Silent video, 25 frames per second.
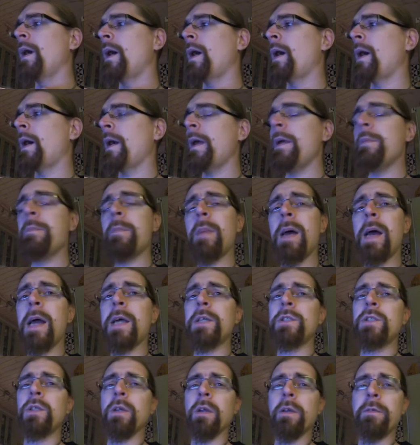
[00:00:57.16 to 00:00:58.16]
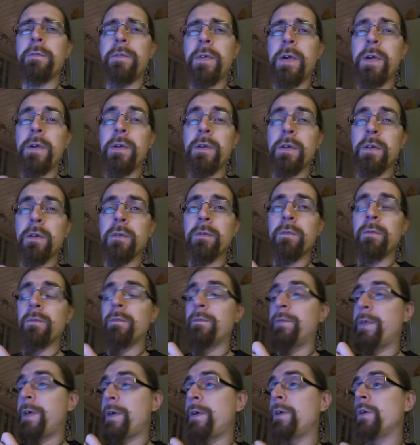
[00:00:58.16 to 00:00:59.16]
am actually
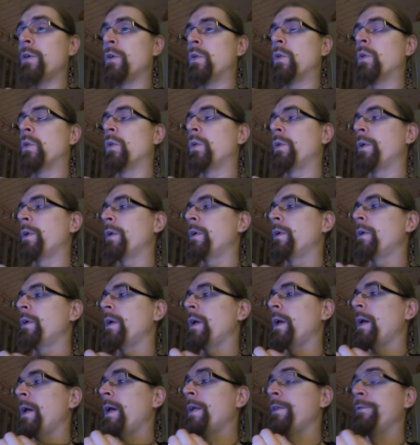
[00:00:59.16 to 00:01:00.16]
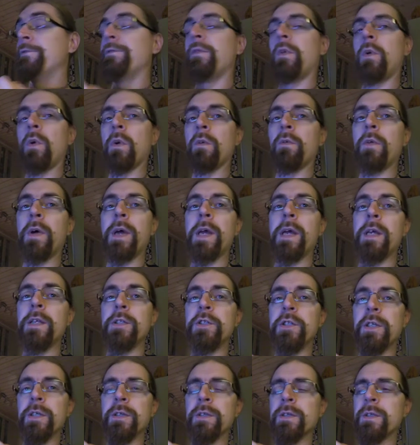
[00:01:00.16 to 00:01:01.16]
very good at Volvo
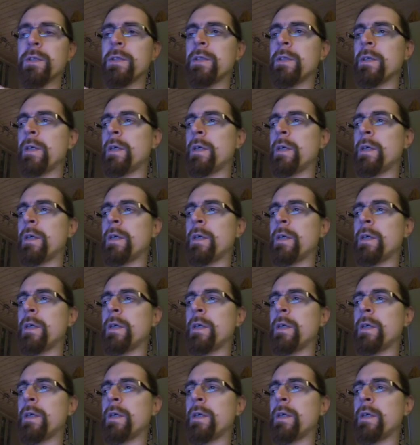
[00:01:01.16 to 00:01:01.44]
engines,